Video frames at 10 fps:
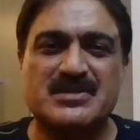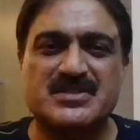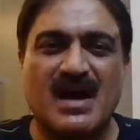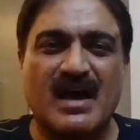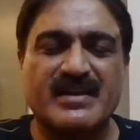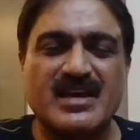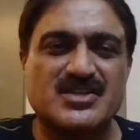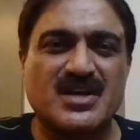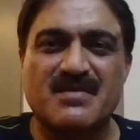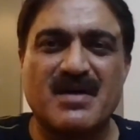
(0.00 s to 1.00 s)
Mr. R.K.
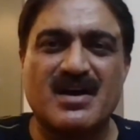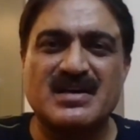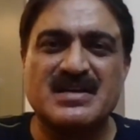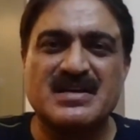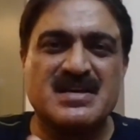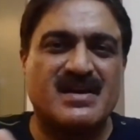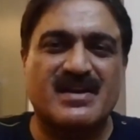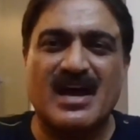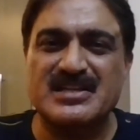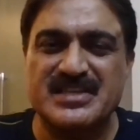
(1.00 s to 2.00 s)
Sharma,
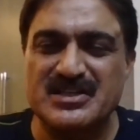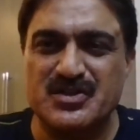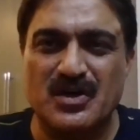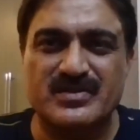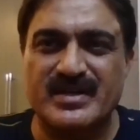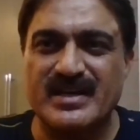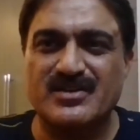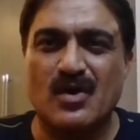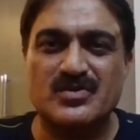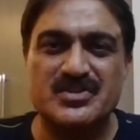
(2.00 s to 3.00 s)
Raj Singh
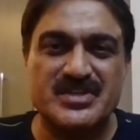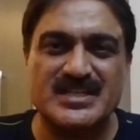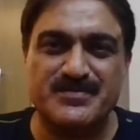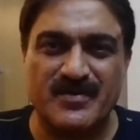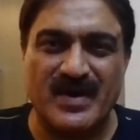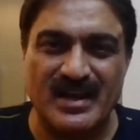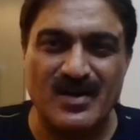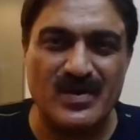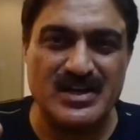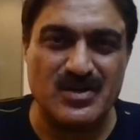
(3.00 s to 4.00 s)
Chaudhary, Dr. J.S. Parwana.
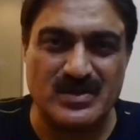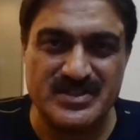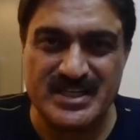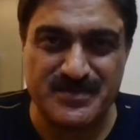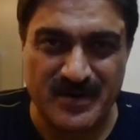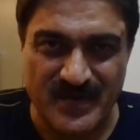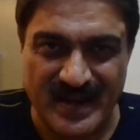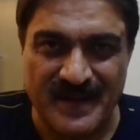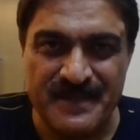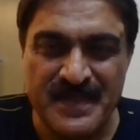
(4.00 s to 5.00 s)
Look at Dr. J.S.
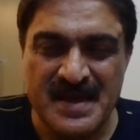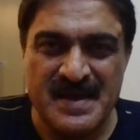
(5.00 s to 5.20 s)
Parwana.